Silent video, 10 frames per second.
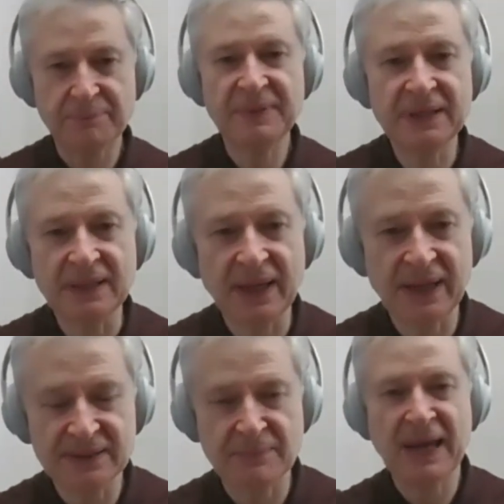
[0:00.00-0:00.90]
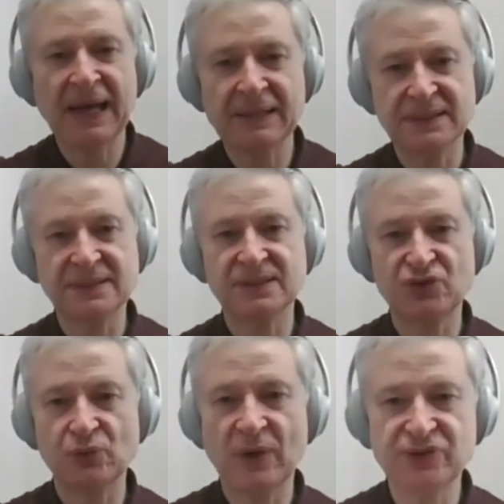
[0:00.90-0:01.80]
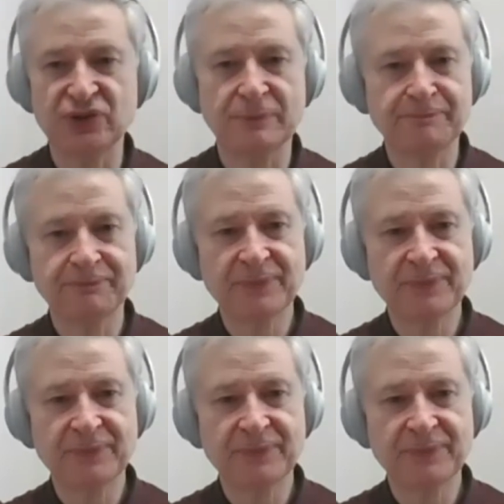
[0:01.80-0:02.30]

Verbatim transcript: be a demanding situation.